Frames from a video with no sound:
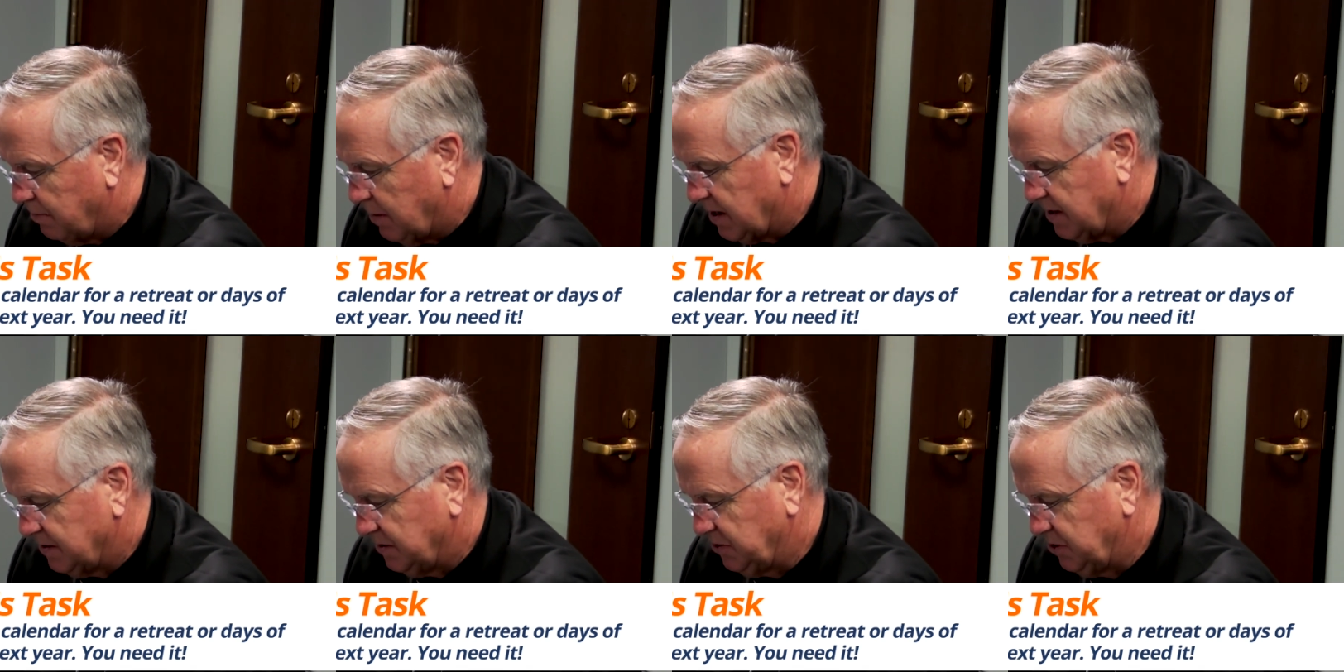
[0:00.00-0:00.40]

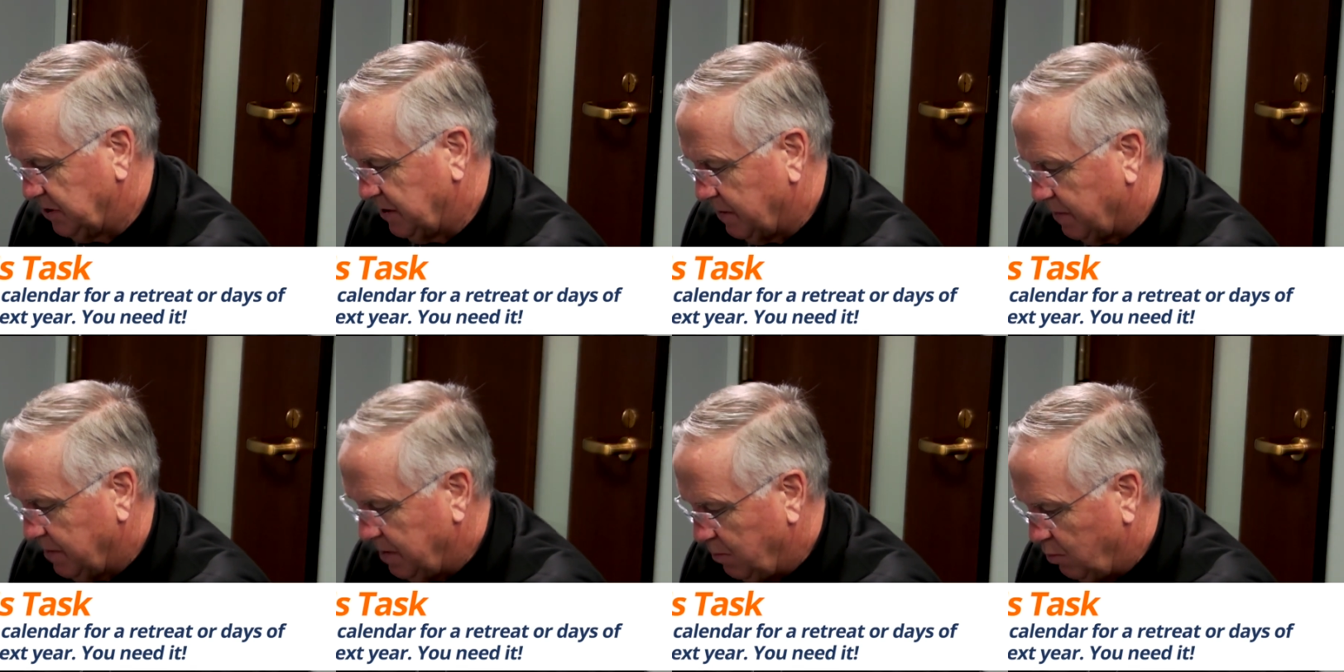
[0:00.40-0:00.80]

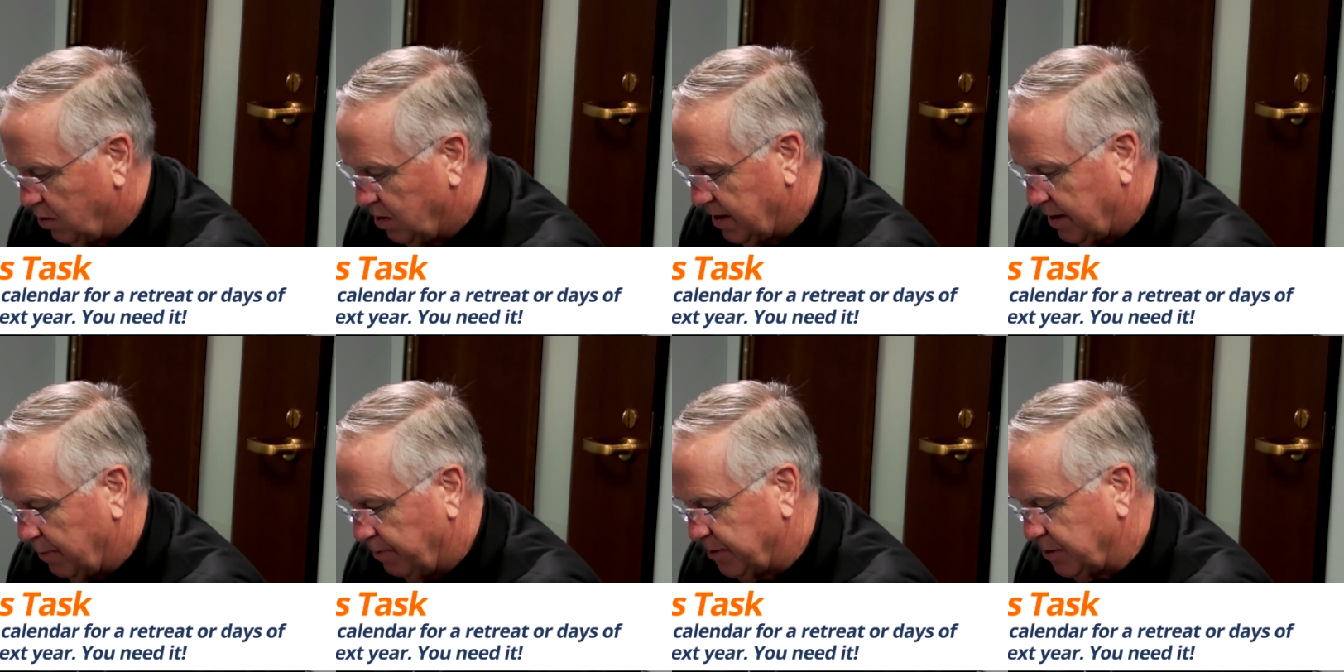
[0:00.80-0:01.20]
monastery will
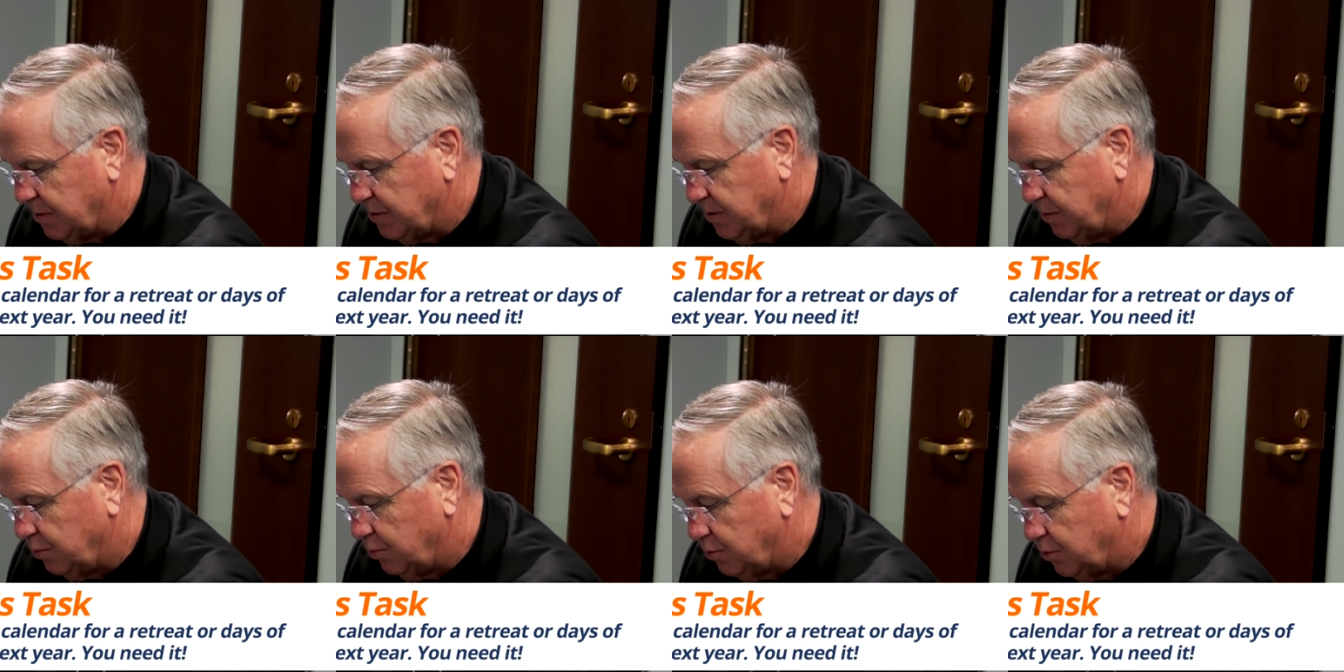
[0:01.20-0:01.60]
help you
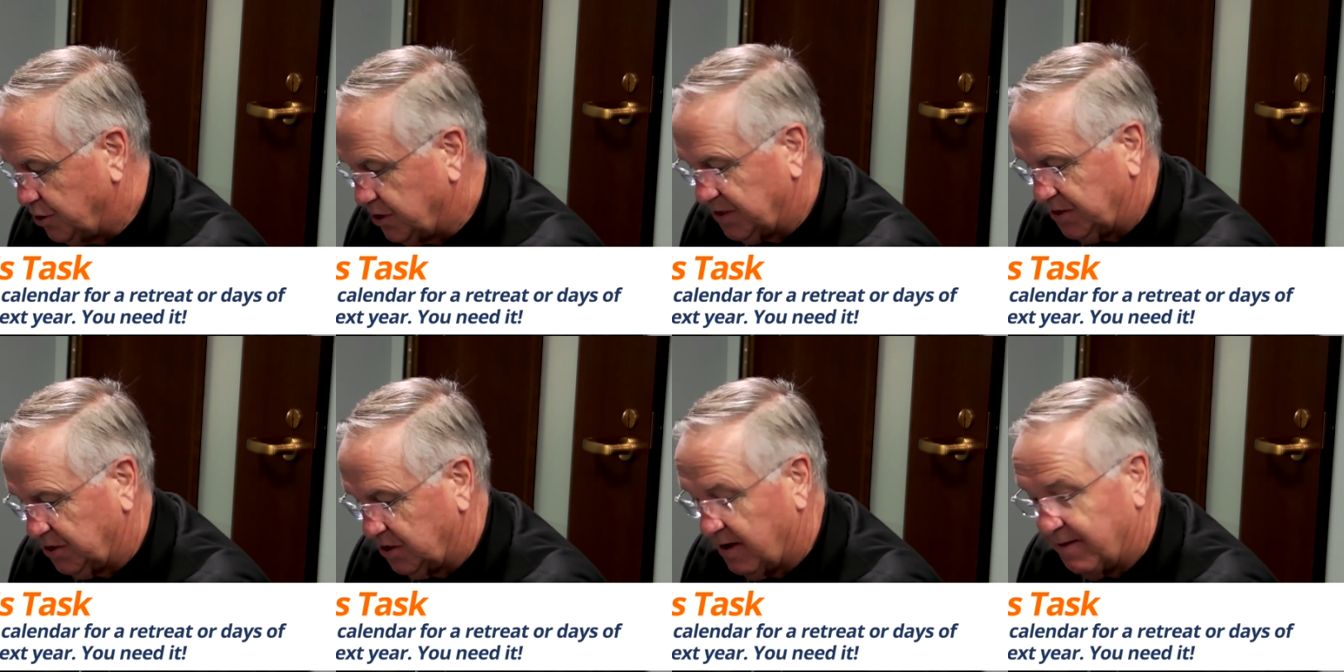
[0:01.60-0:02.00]
to
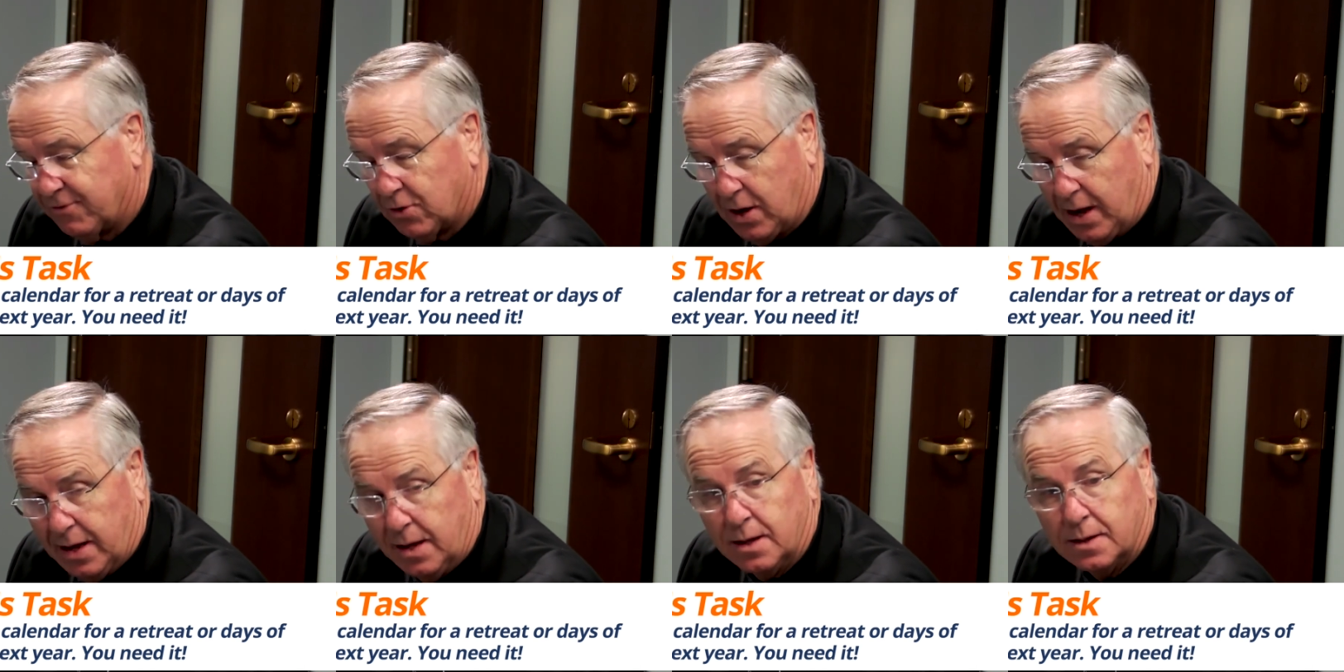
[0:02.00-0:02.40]
discover
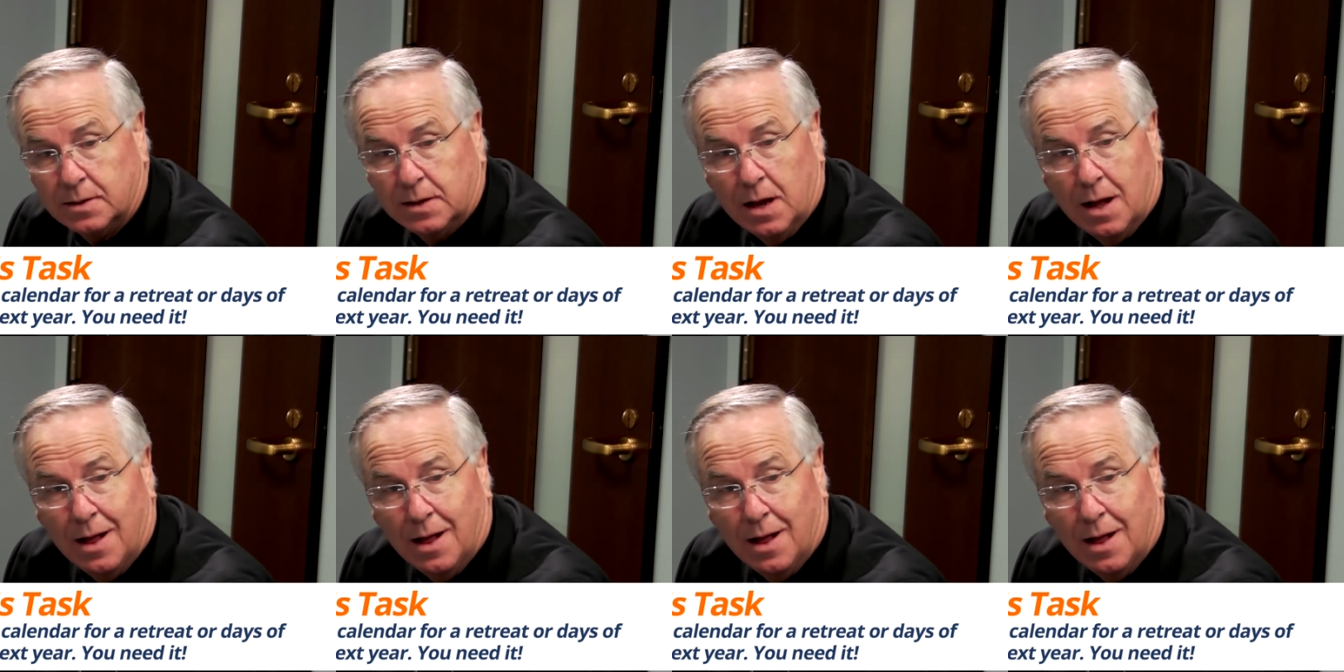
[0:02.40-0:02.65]
and